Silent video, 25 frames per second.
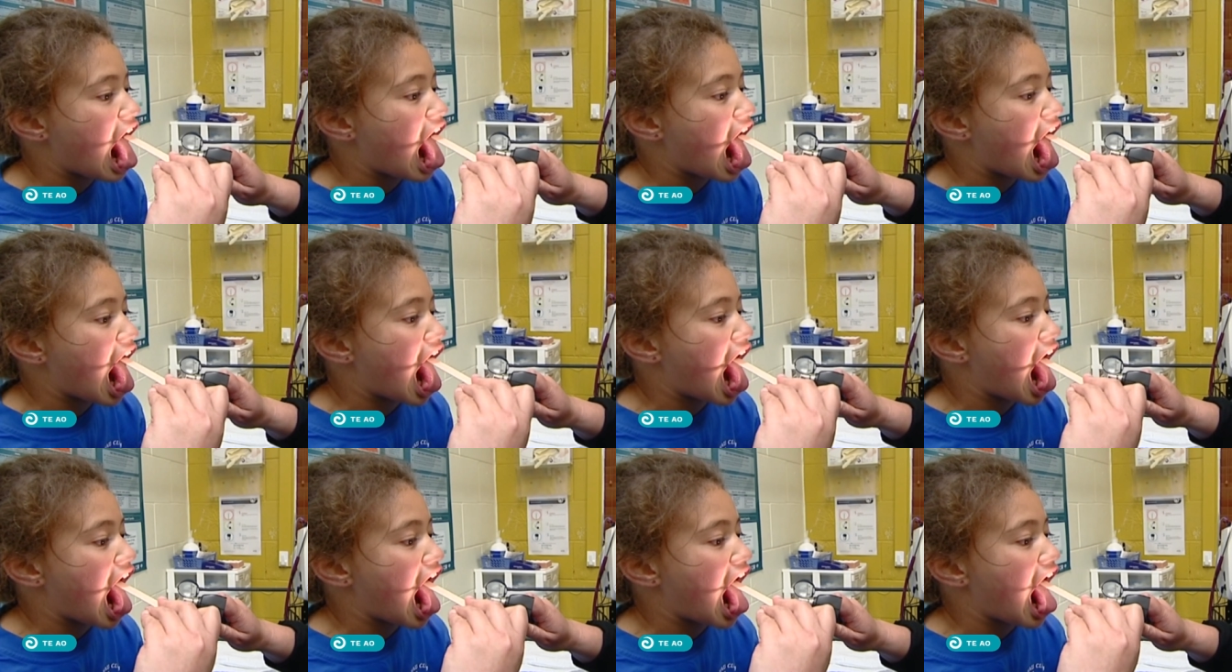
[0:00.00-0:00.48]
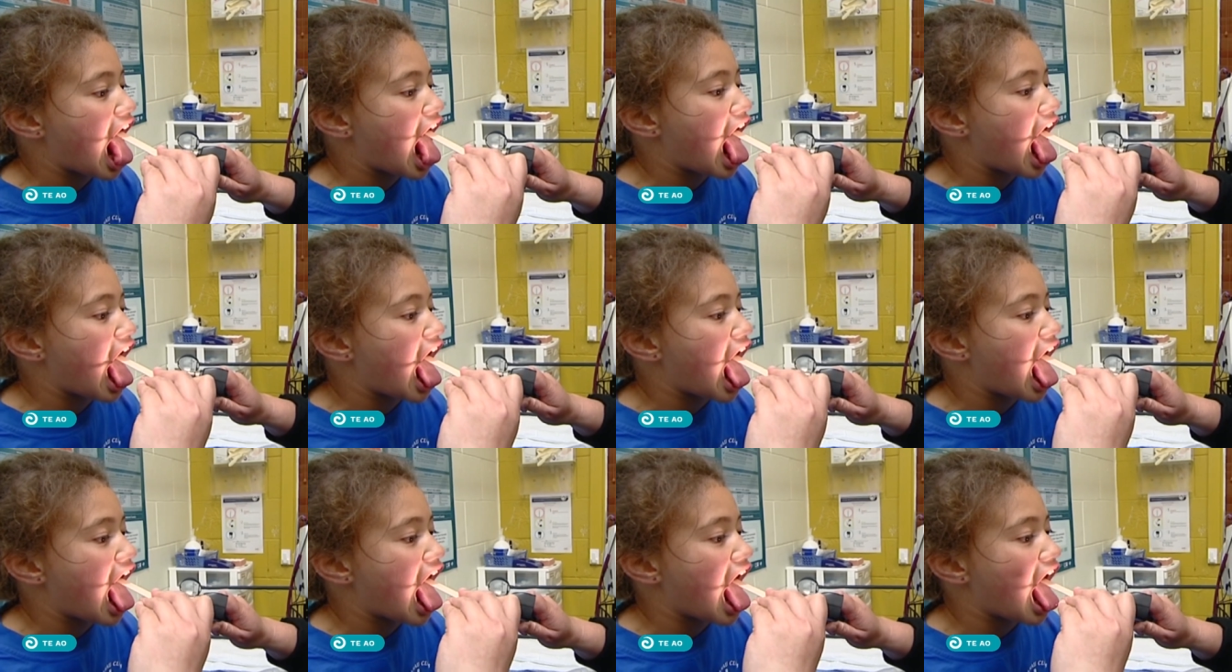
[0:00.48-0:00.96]
well. So
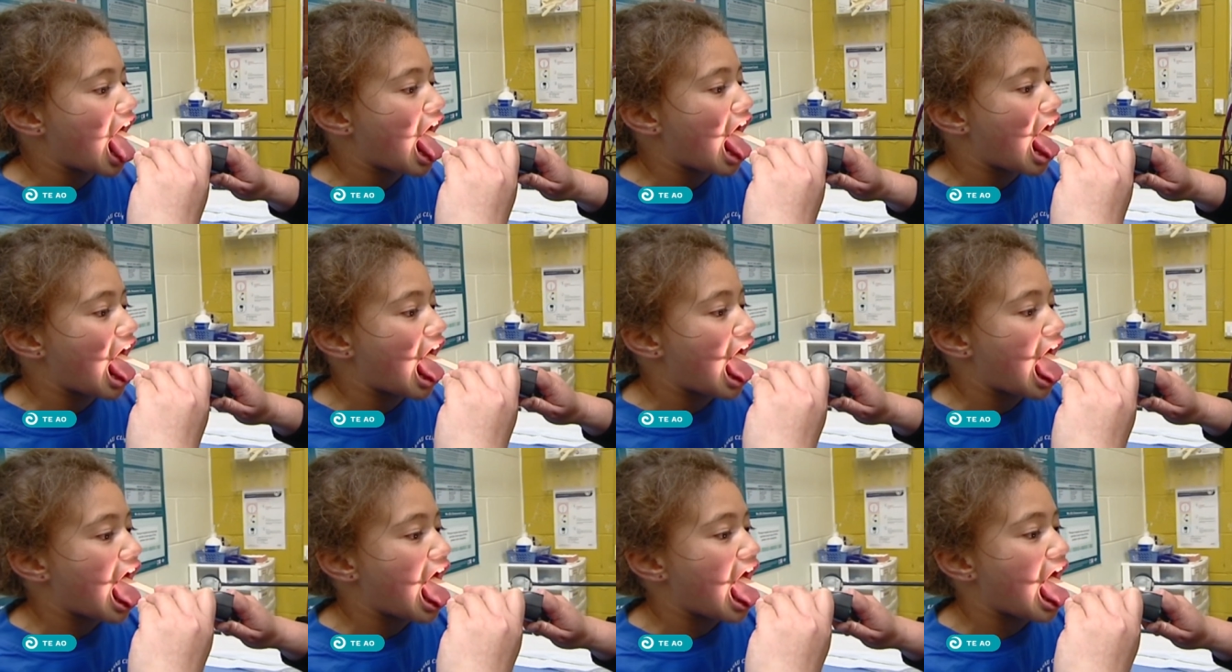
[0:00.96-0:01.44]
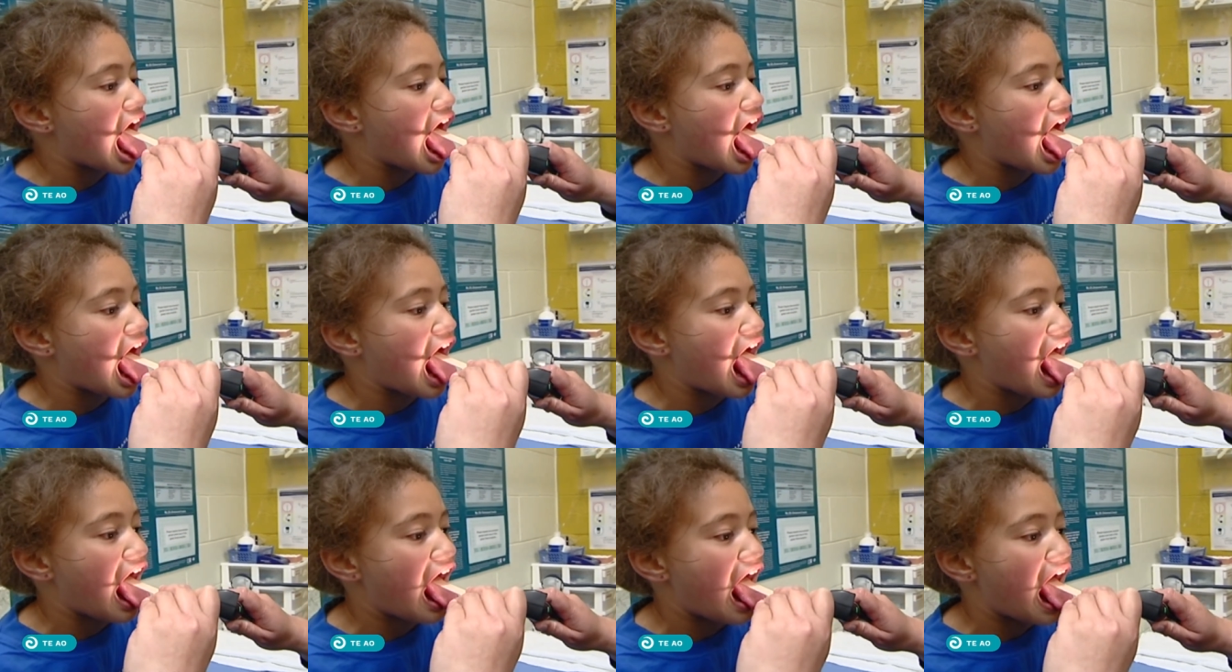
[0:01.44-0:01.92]
uh, undoubtedly
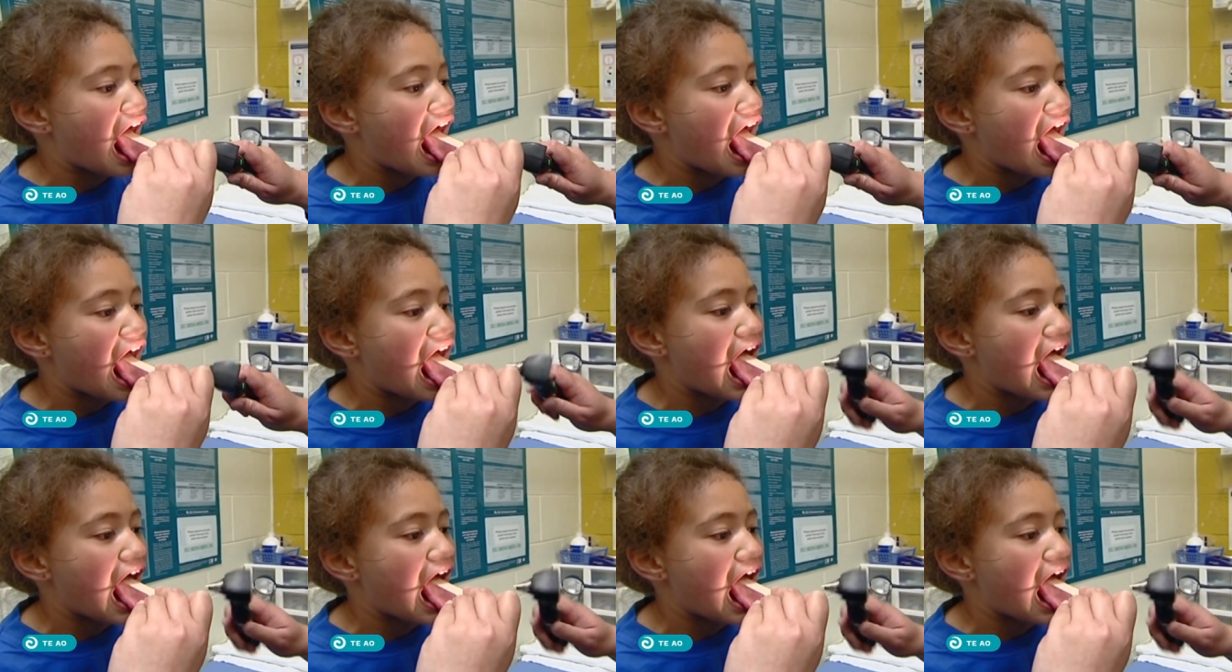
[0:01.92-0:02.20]
there are